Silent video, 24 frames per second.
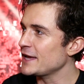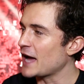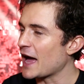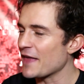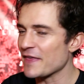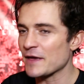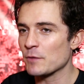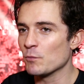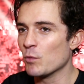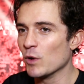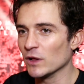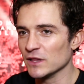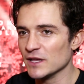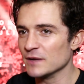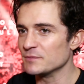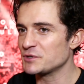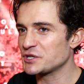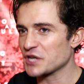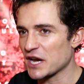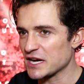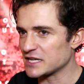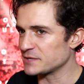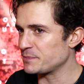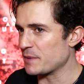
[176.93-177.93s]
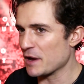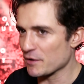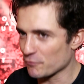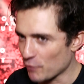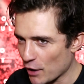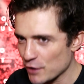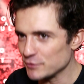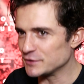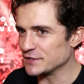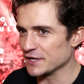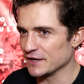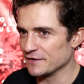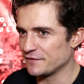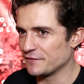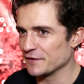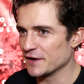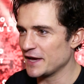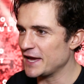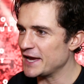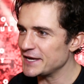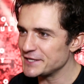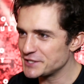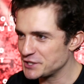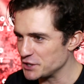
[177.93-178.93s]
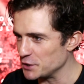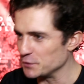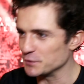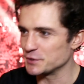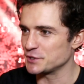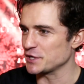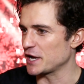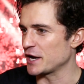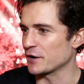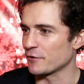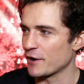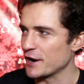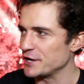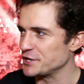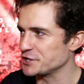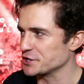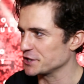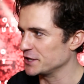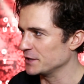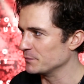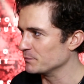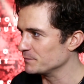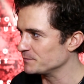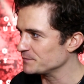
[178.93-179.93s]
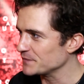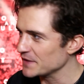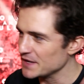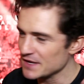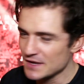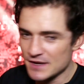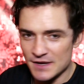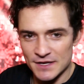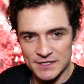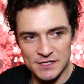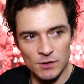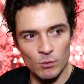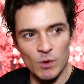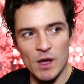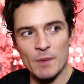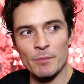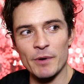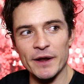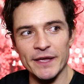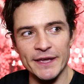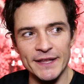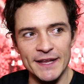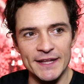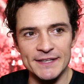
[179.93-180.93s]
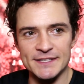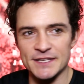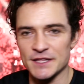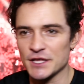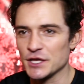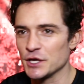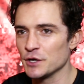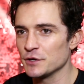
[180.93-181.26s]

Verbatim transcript: I think William Shakespeare wrote it for his youth generation, and so we're bringing it to the